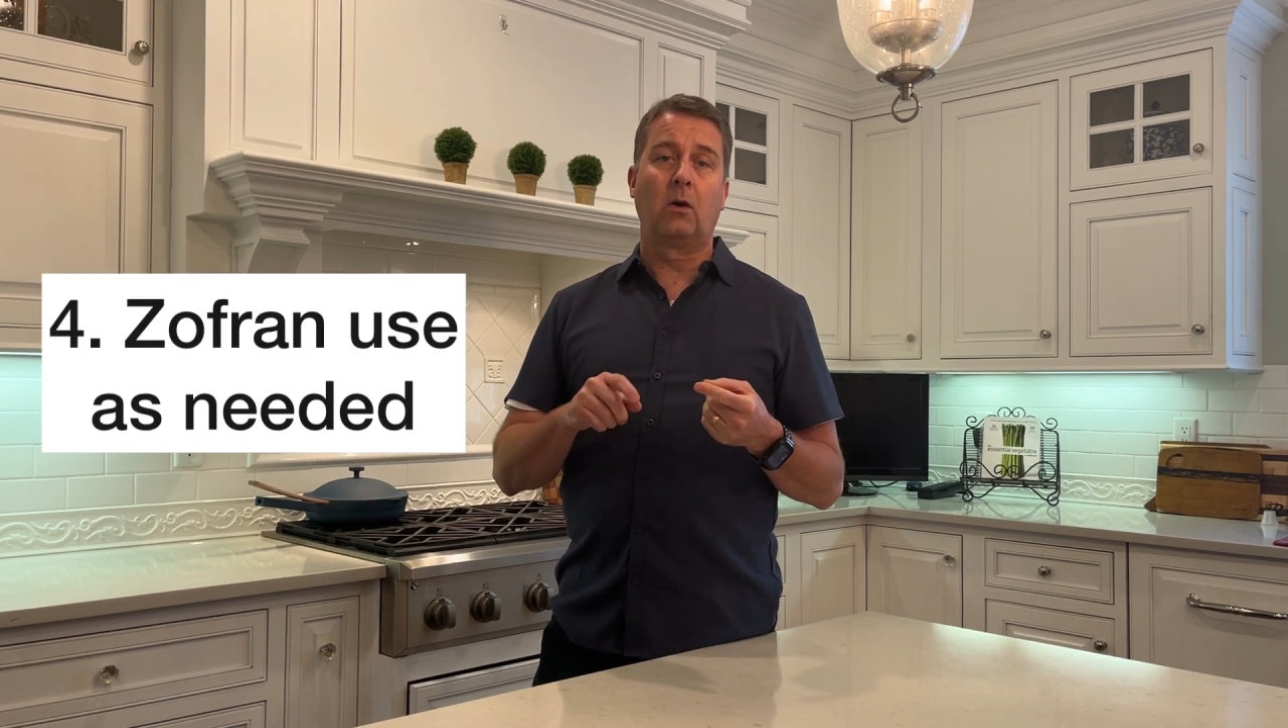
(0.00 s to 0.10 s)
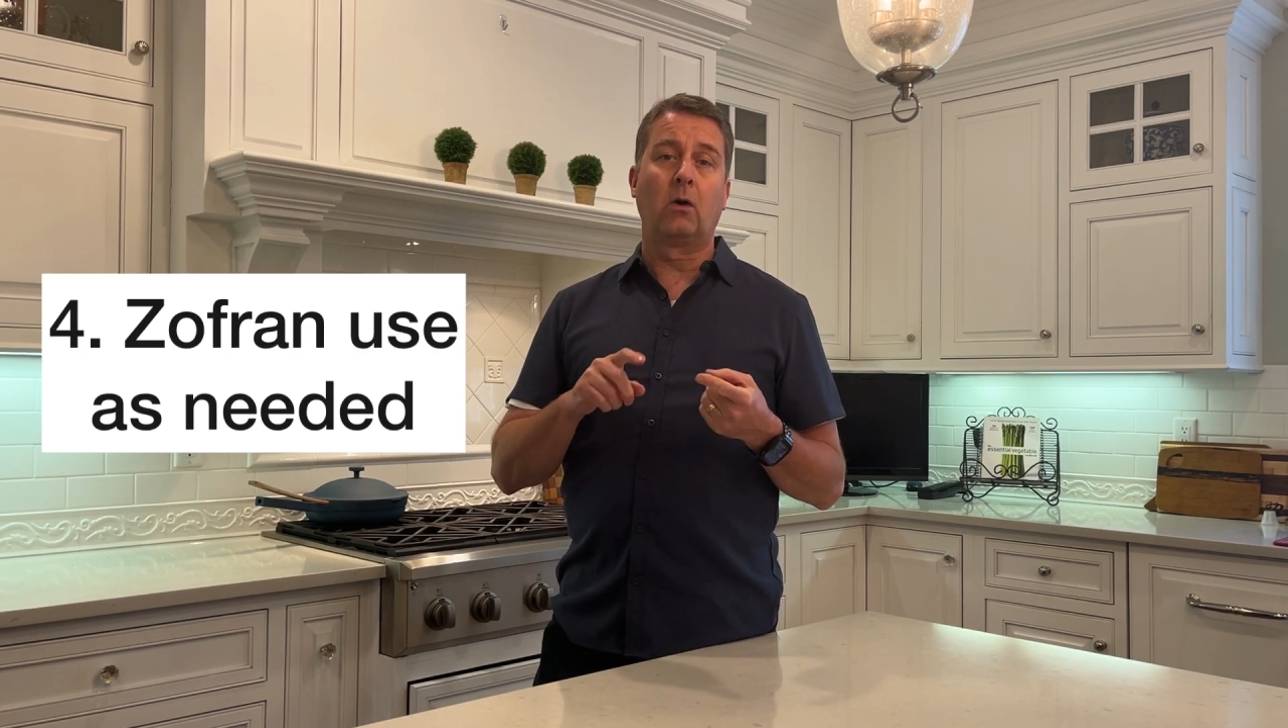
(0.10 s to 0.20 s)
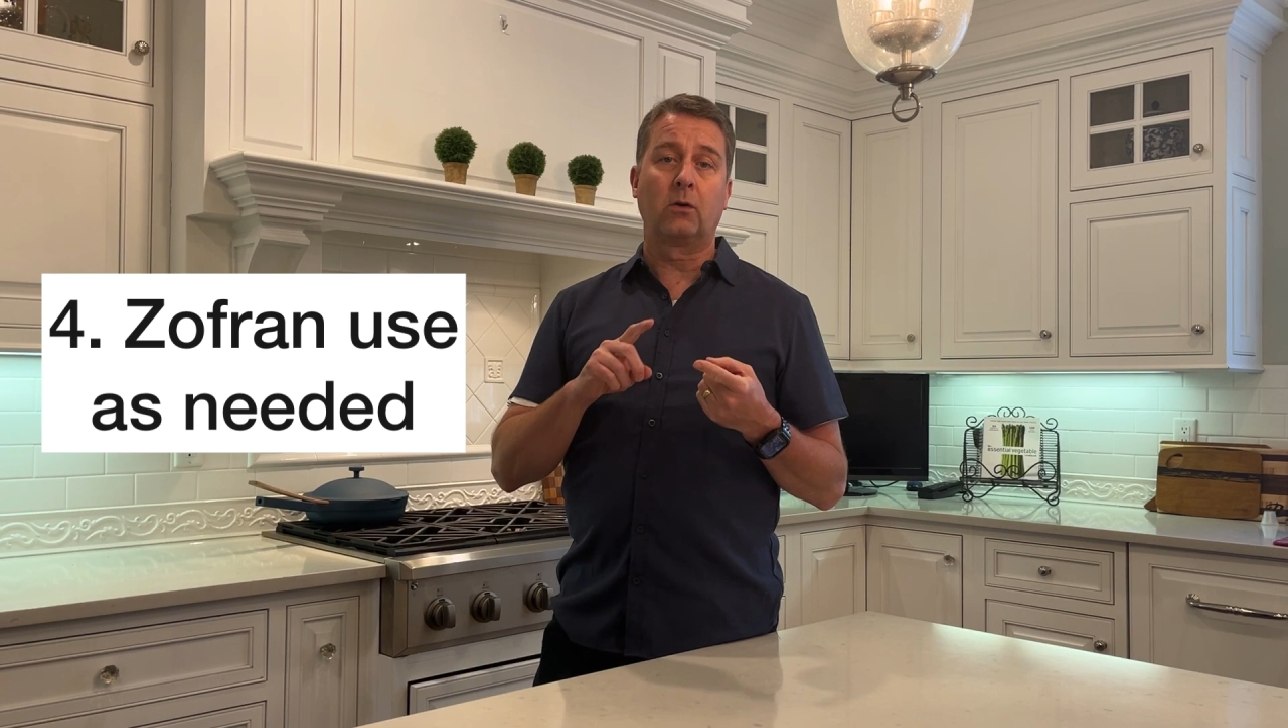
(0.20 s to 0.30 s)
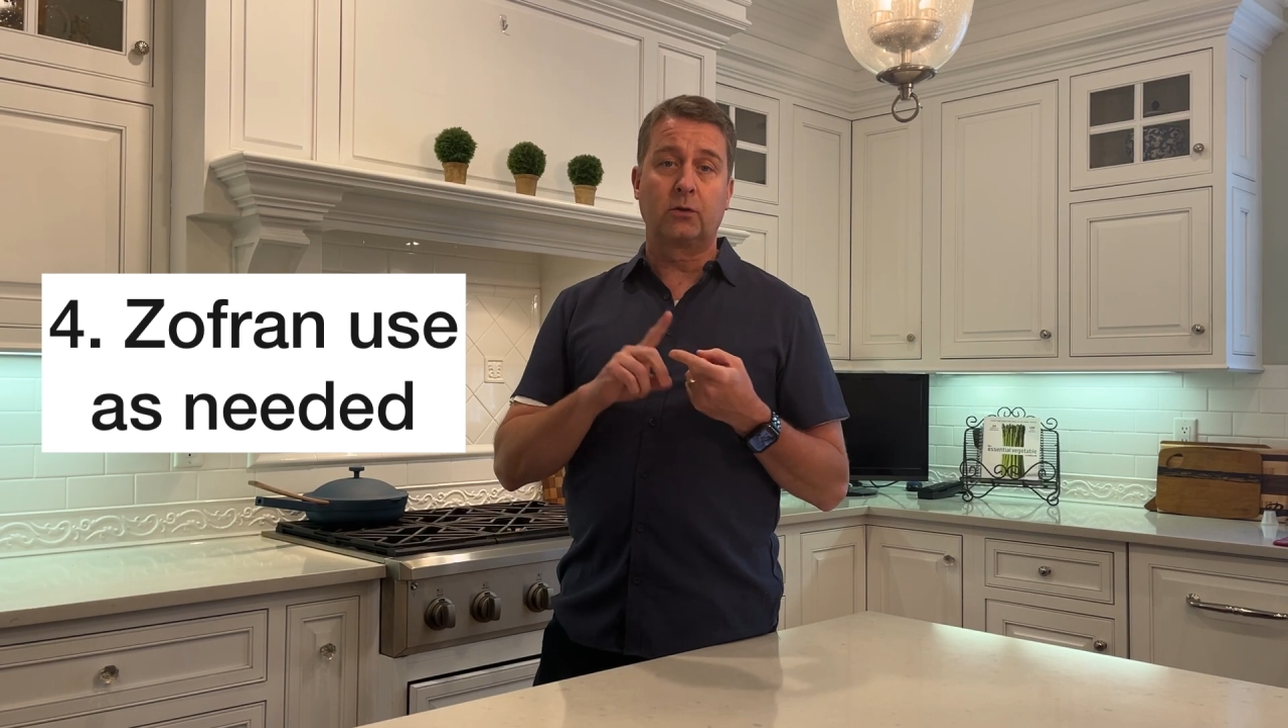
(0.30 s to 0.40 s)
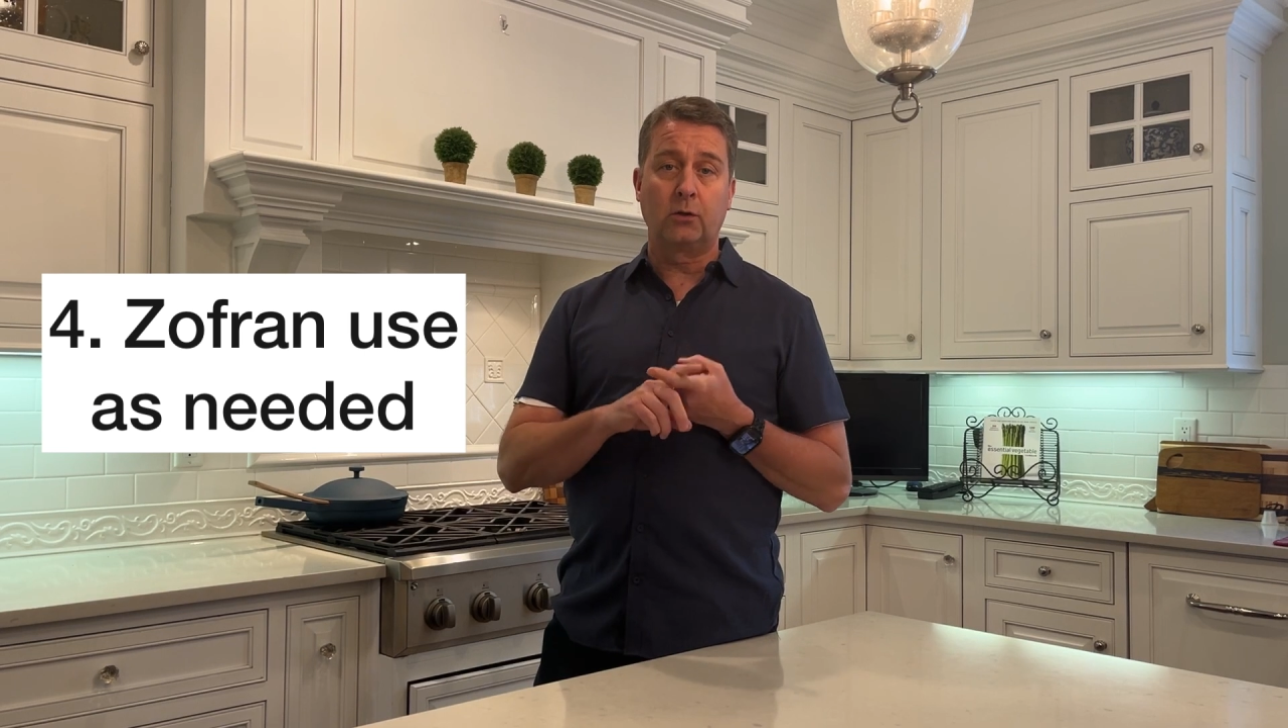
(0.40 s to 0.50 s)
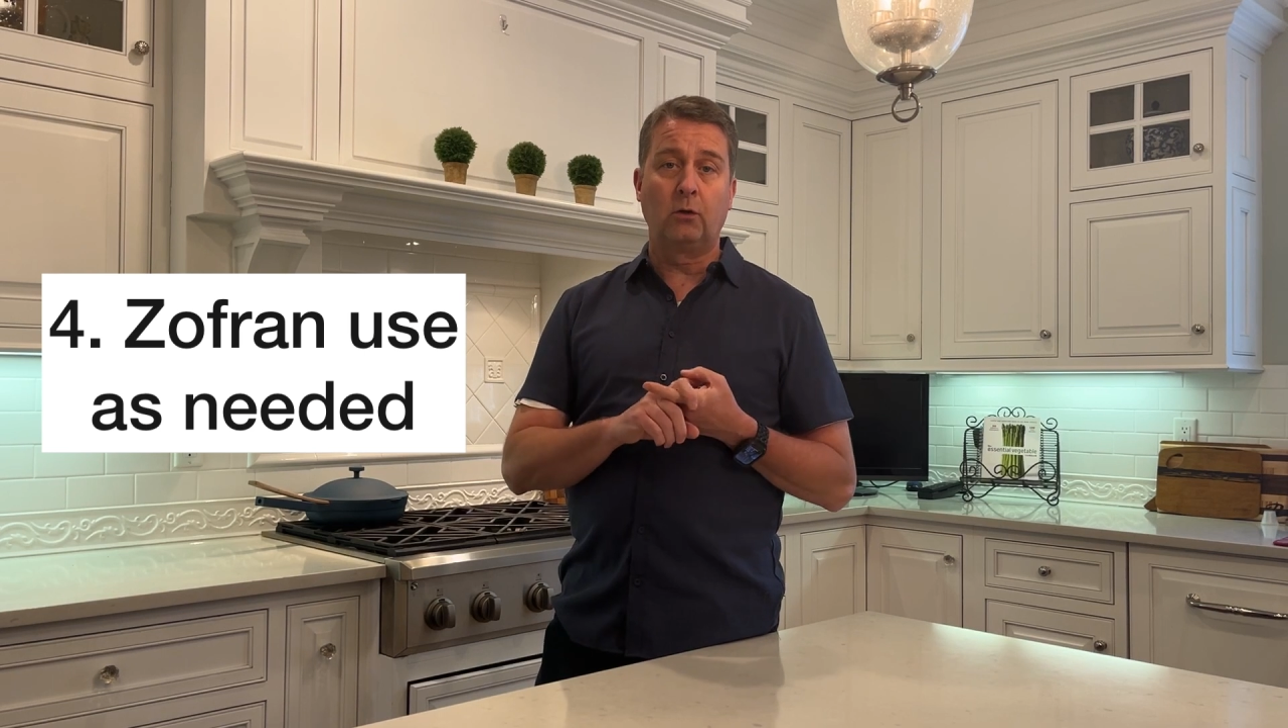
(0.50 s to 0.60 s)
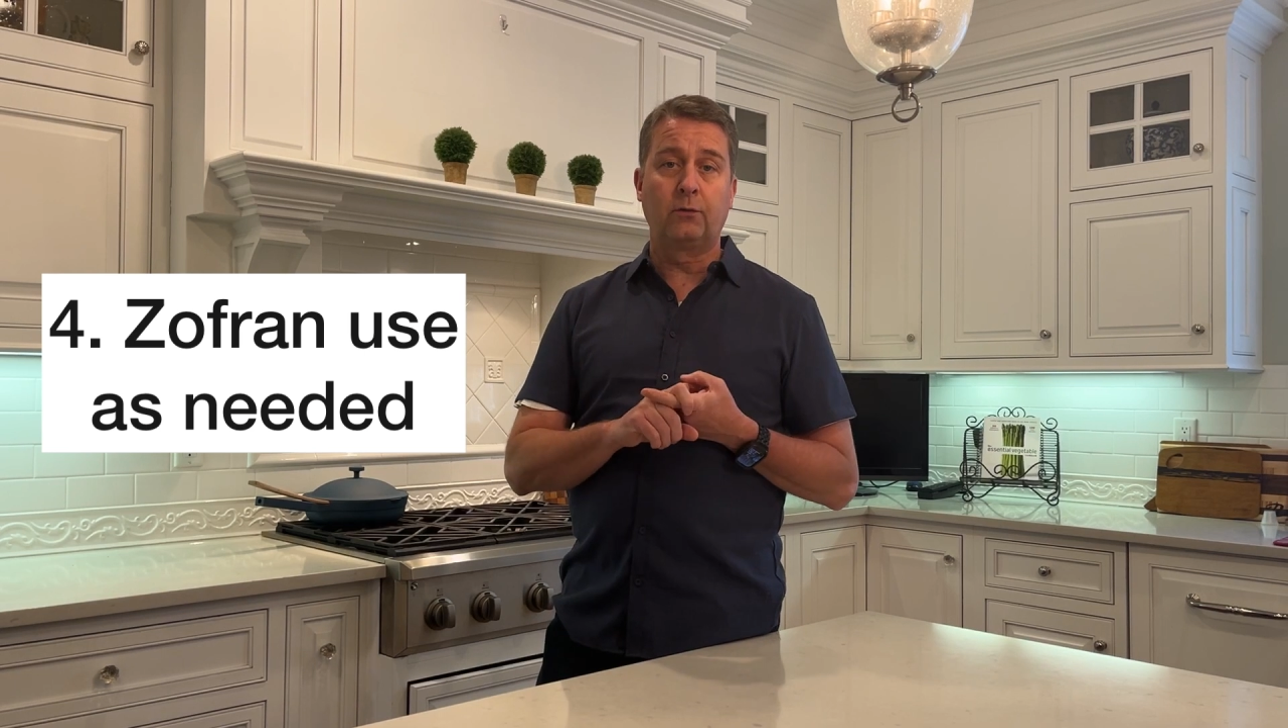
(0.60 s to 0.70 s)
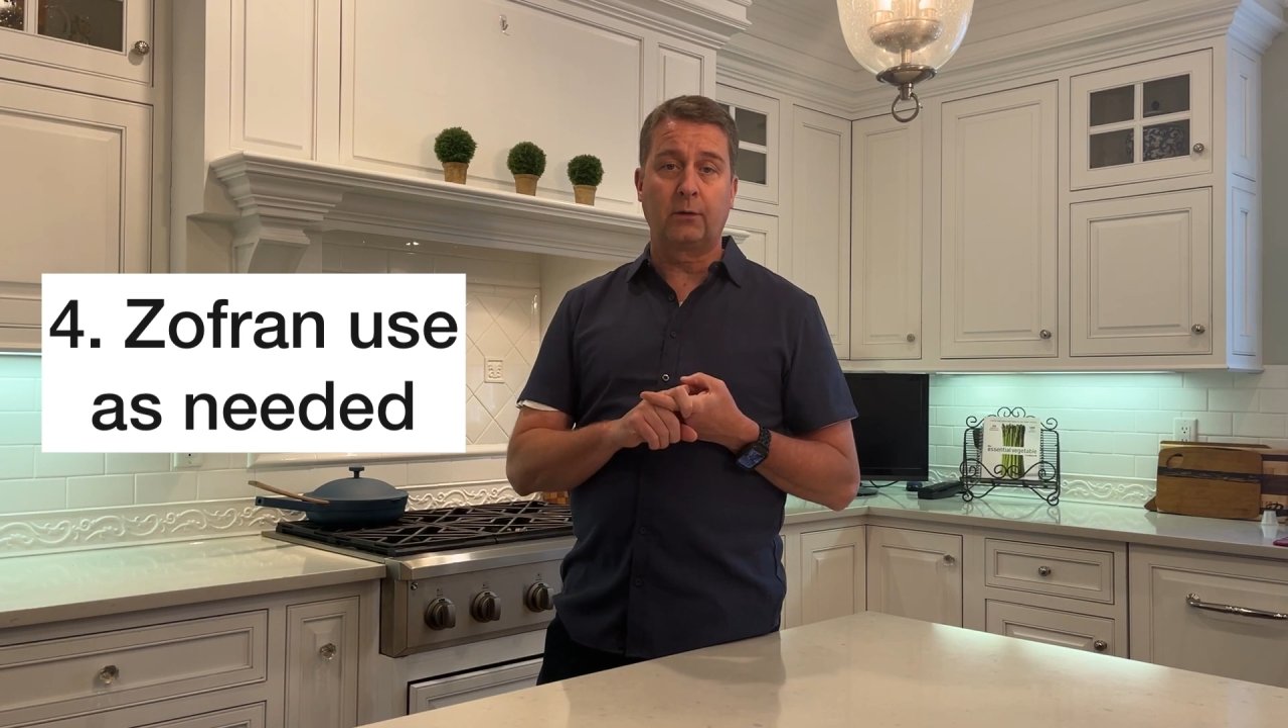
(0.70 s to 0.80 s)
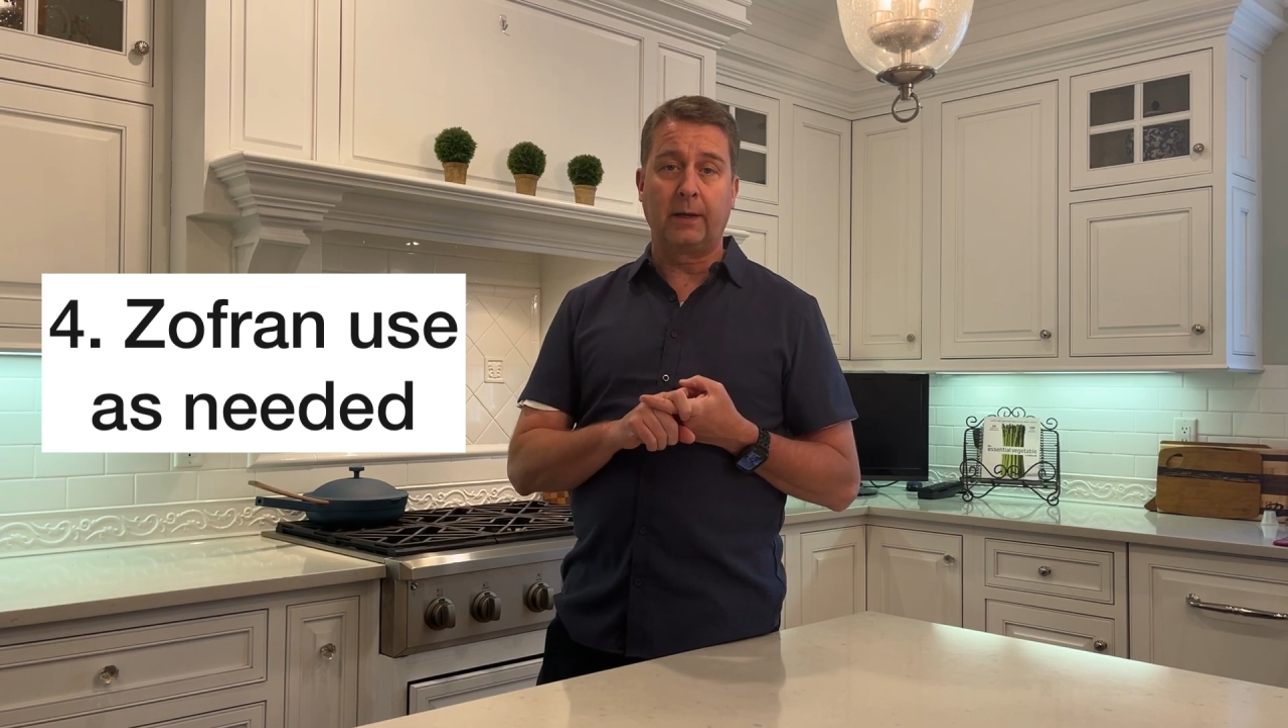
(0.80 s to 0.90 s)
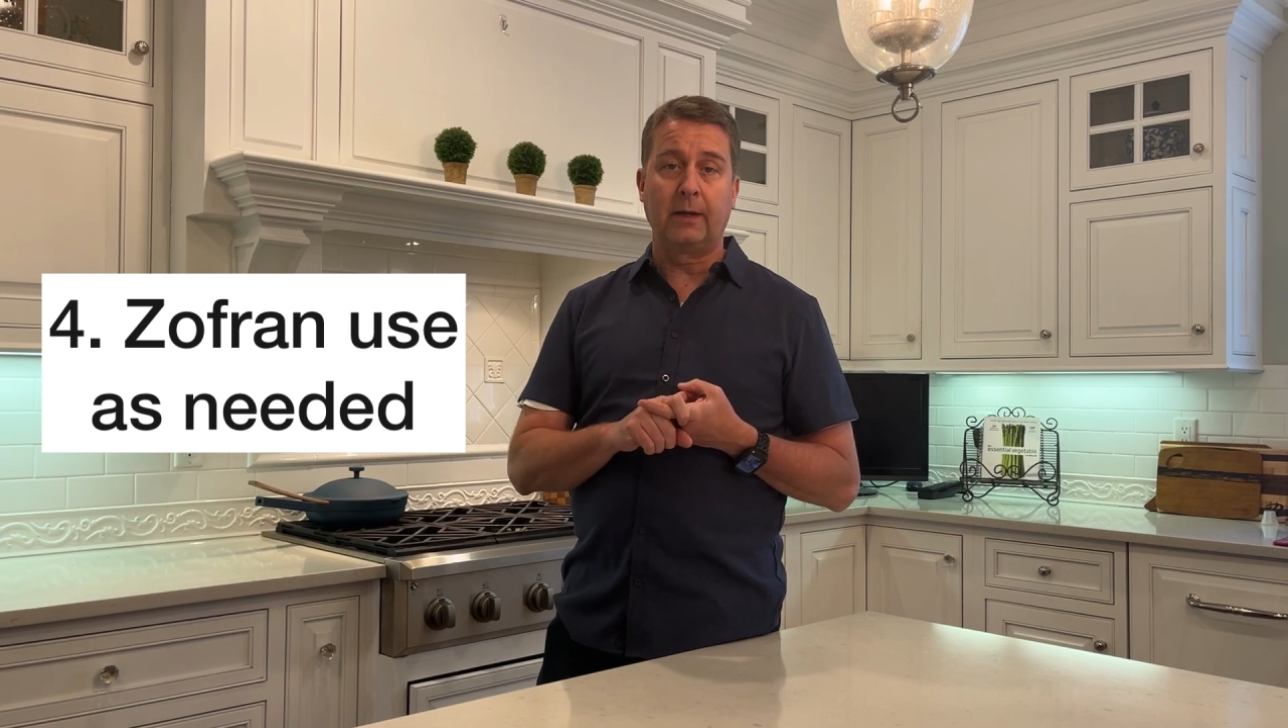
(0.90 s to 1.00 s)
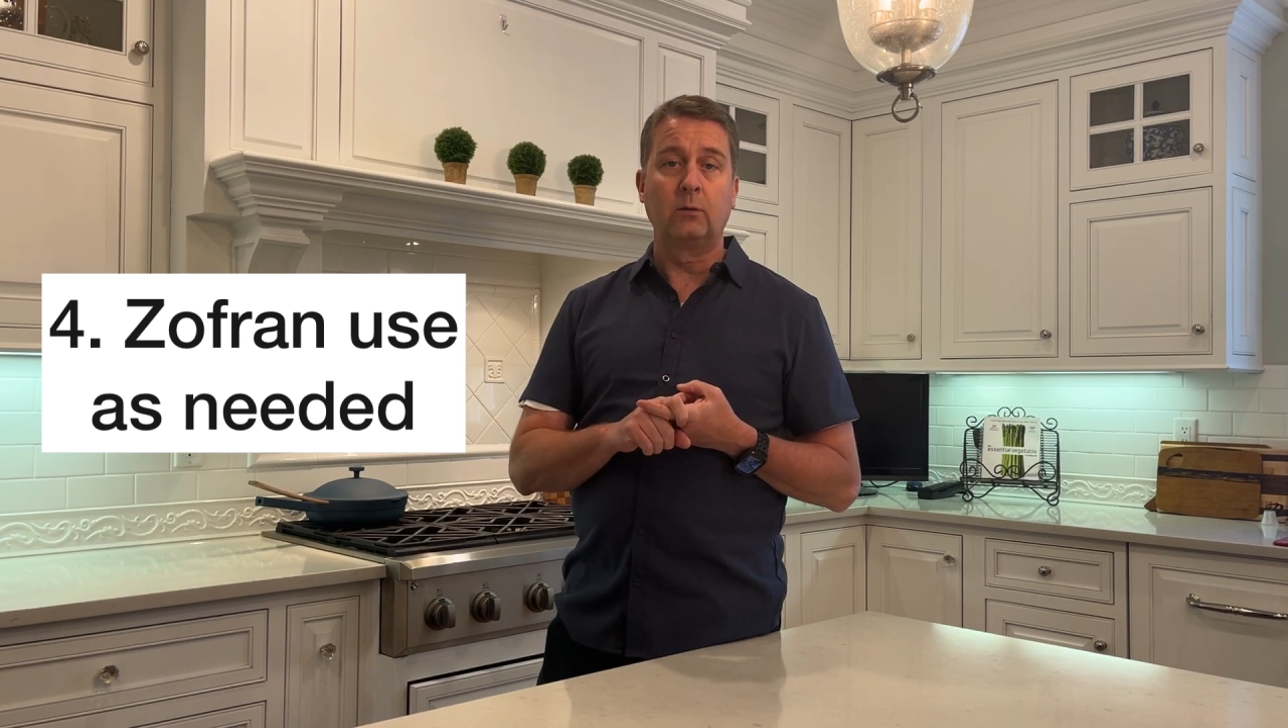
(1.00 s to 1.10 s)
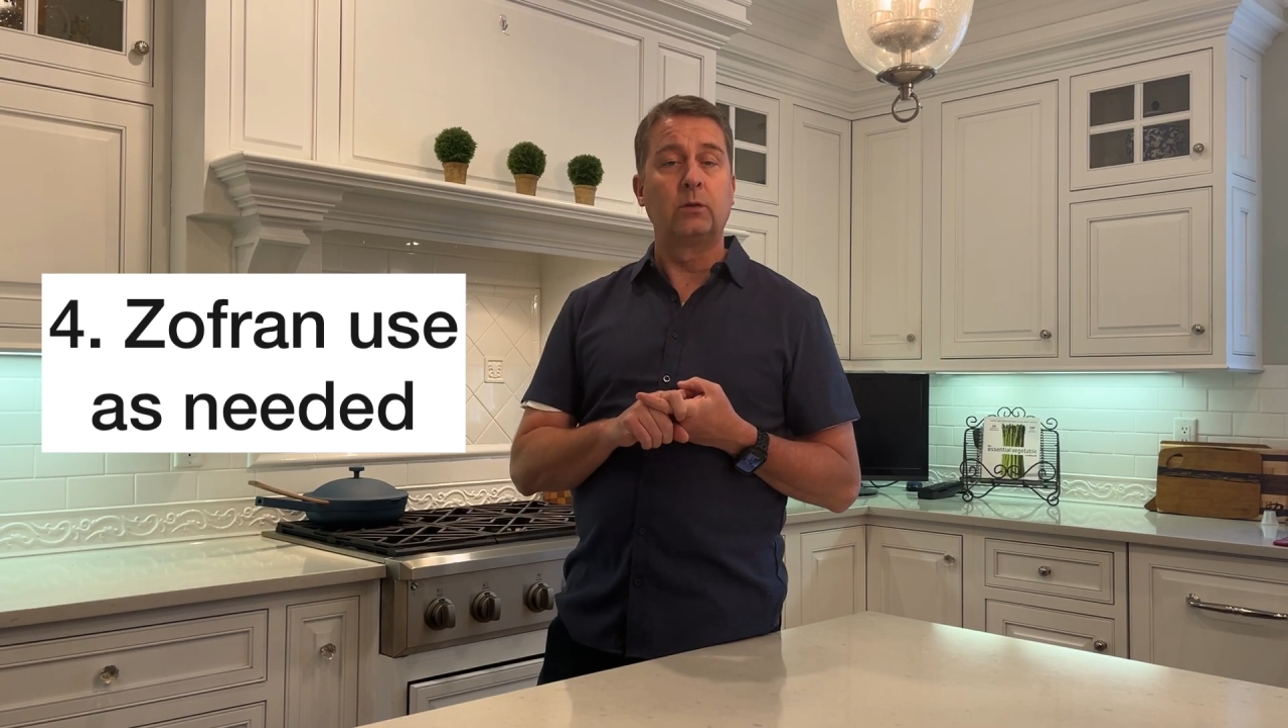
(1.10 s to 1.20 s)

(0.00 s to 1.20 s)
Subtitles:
are Zofran,